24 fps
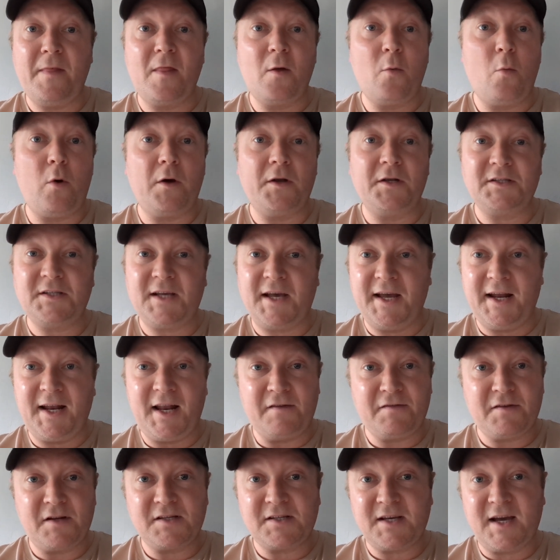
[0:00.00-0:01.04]
And they won title
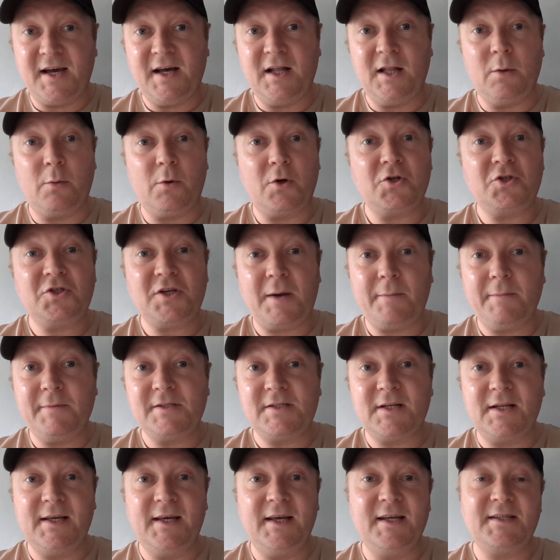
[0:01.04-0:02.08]
after title. They won
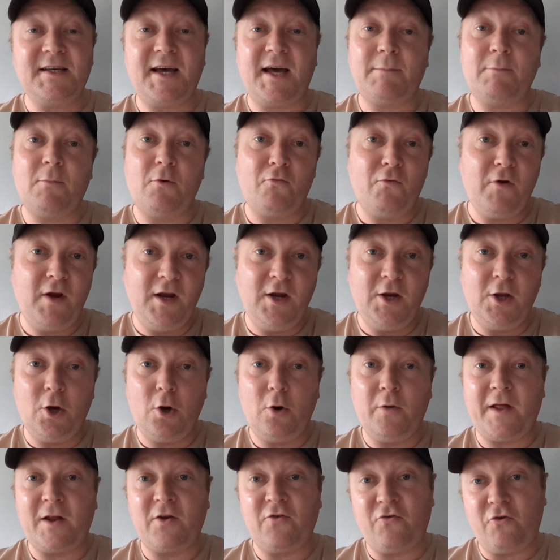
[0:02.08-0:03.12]
Champions League. They had
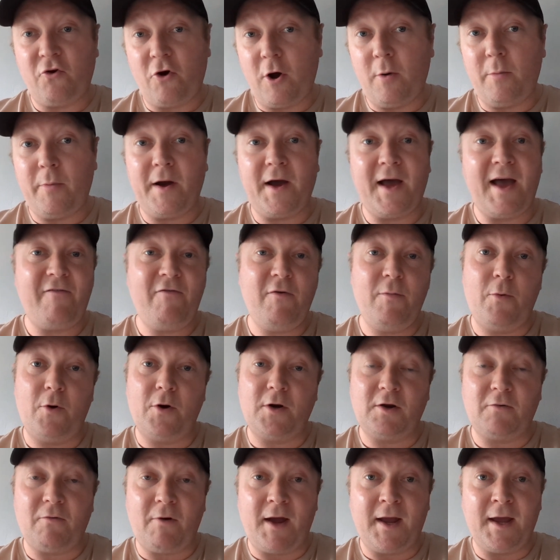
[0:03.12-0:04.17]
Mourinho, they had Drogba,
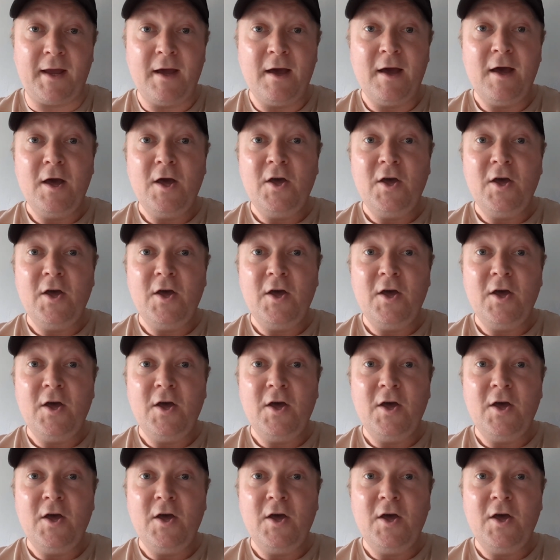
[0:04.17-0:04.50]
everybody, right?